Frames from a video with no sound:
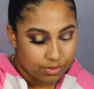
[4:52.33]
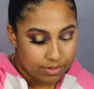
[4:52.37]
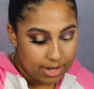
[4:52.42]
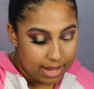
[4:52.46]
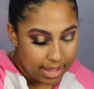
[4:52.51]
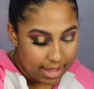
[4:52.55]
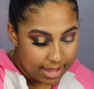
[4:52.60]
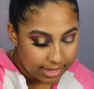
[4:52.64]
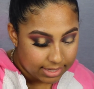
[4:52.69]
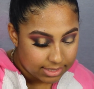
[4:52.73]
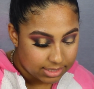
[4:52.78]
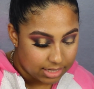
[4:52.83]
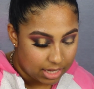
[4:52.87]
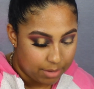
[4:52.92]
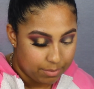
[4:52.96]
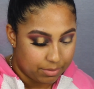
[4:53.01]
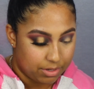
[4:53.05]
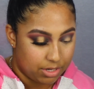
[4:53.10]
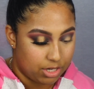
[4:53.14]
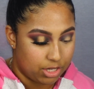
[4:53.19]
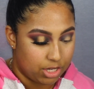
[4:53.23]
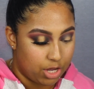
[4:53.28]
So next,
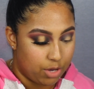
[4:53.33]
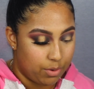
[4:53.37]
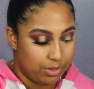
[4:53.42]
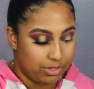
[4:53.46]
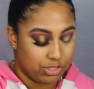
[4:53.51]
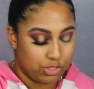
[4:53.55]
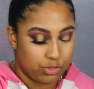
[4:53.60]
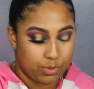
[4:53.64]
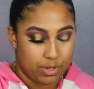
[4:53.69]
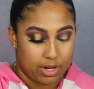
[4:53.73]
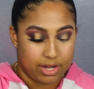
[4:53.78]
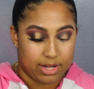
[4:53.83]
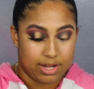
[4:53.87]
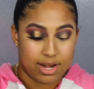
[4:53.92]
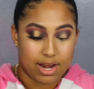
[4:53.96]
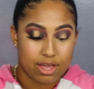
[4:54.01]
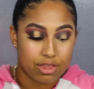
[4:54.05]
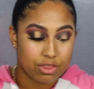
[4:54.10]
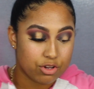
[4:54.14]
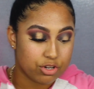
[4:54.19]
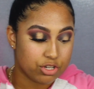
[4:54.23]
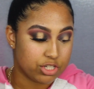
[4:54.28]
I'm going to go into
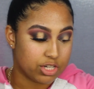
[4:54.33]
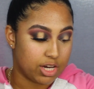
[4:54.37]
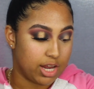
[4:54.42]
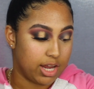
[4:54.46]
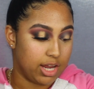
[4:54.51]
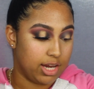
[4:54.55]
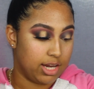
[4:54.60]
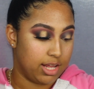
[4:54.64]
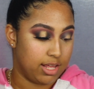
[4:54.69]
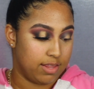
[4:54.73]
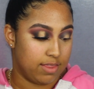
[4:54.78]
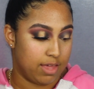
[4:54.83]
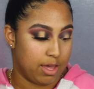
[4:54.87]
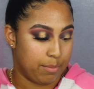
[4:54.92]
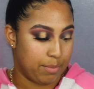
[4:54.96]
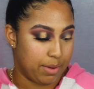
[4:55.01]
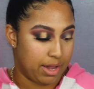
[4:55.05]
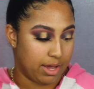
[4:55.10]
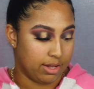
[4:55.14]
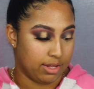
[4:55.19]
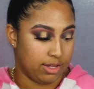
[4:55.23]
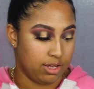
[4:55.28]
another shade in
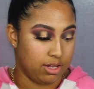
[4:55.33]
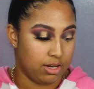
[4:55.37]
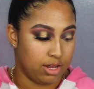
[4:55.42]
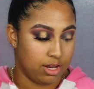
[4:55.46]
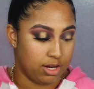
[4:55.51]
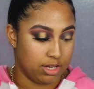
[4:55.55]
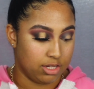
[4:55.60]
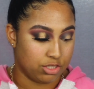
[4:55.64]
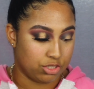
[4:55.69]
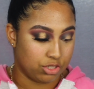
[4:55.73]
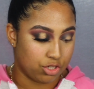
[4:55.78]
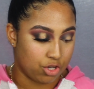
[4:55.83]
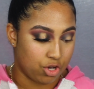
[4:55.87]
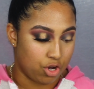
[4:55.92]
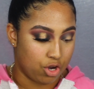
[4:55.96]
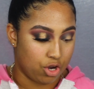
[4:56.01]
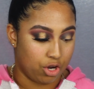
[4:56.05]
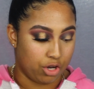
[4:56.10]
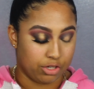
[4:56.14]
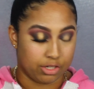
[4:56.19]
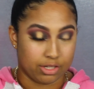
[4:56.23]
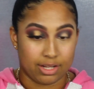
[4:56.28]
that palette, and it's
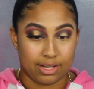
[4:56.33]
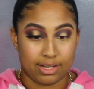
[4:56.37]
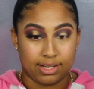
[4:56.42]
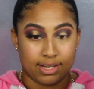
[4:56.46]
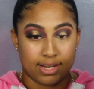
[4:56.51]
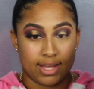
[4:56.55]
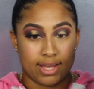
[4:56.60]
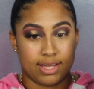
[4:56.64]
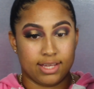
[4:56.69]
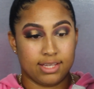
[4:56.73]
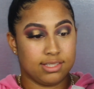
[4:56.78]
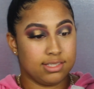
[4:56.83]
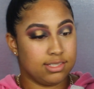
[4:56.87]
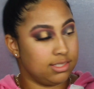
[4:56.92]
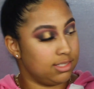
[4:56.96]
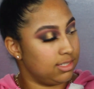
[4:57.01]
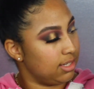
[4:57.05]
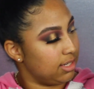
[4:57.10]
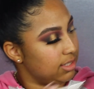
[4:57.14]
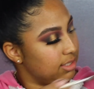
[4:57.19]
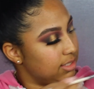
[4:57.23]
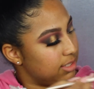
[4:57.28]
called
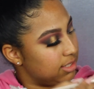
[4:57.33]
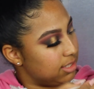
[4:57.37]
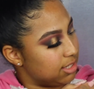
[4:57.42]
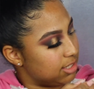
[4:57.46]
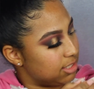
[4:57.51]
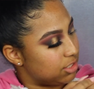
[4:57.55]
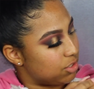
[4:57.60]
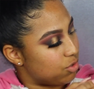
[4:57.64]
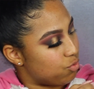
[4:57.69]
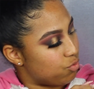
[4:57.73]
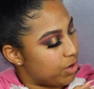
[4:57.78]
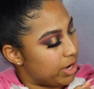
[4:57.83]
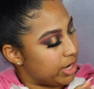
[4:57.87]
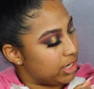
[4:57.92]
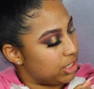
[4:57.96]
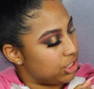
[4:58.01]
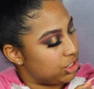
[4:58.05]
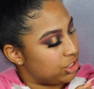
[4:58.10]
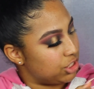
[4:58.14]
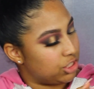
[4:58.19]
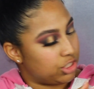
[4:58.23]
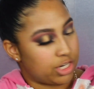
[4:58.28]
Lust. It's this
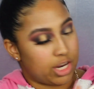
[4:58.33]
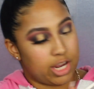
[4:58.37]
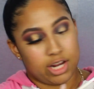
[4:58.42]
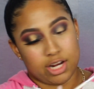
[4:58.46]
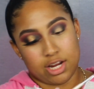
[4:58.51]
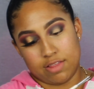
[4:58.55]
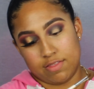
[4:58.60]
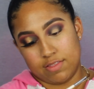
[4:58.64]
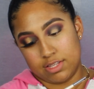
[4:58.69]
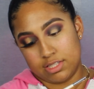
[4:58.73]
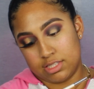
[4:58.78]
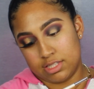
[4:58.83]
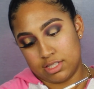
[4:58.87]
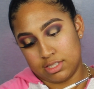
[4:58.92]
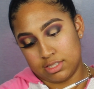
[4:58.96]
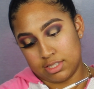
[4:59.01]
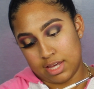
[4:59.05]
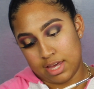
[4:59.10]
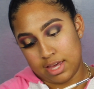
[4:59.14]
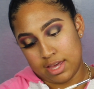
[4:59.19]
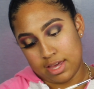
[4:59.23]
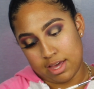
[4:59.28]
reddish shade, and this
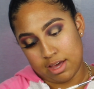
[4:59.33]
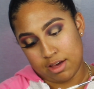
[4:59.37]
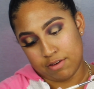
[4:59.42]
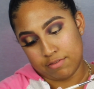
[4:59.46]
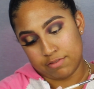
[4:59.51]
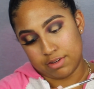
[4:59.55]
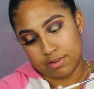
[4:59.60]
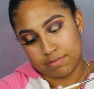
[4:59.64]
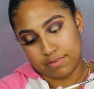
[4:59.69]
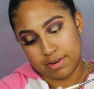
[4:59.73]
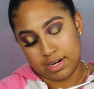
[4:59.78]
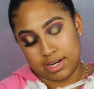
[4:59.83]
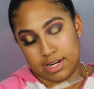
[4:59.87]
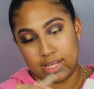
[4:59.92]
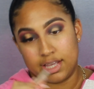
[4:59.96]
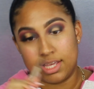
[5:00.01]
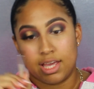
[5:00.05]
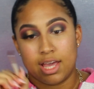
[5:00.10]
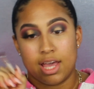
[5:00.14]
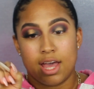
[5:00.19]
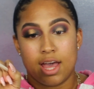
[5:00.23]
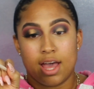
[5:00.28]
is a e.l.f.
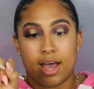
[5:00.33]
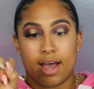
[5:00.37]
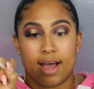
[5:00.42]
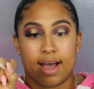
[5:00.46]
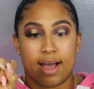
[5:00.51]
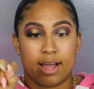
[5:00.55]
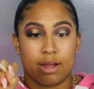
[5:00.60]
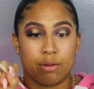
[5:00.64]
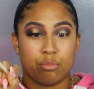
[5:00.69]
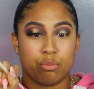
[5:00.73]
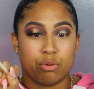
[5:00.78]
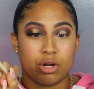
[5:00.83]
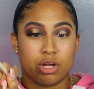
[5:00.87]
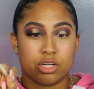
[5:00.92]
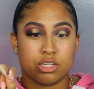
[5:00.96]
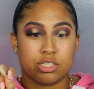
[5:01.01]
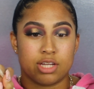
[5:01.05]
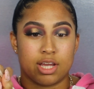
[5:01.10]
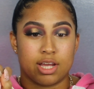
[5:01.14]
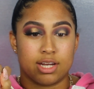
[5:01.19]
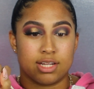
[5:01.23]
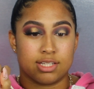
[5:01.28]
defining eye
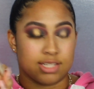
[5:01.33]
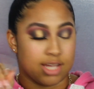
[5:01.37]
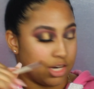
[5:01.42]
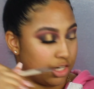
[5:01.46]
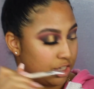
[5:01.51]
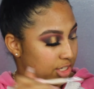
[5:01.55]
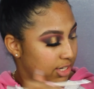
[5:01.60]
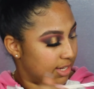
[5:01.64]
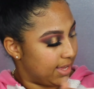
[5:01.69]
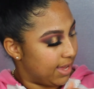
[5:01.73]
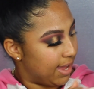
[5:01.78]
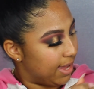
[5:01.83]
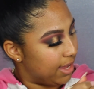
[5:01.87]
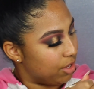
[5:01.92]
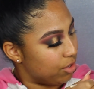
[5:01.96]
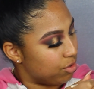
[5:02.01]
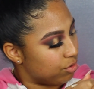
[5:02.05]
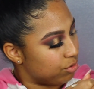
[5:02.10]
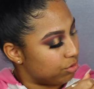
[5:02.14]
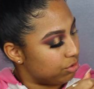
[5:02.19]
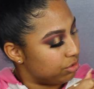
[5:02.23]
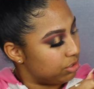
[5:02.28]
brush, and it's actually
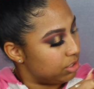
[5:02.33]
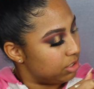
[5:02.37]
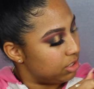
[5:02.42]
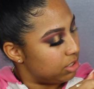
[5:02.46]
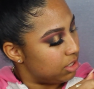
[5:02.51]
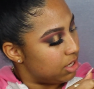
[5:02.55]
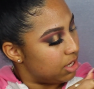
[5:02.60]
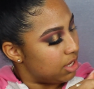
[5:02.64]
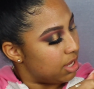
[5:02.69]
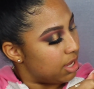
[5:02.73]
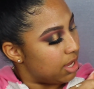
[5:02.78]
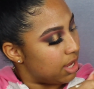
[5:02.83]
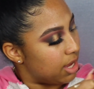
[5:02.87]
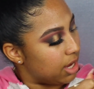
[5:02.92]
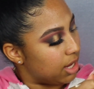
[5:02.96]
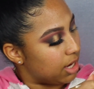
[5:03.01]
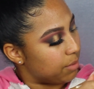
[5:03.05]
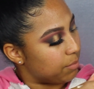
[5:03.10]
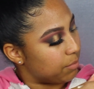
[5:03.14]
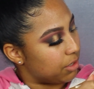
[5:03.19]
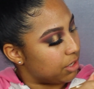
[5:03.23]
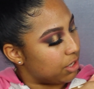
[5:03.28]
angled.
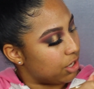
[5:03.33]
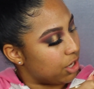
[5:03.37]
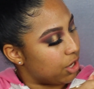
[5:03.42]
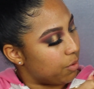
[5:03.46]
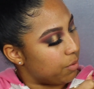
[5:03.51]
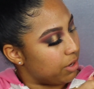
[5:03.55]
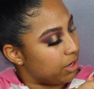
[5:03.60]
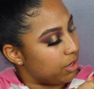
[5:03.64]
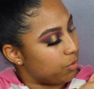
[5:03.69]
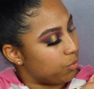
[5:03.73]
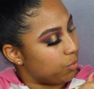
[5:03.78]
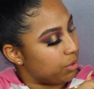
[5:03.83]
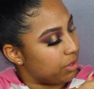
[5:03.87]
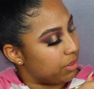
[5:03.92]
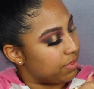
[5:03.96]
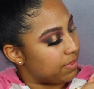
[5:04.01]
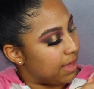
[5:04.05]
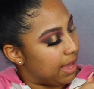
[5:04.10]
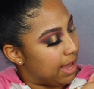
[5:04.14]
And I'm going to go in with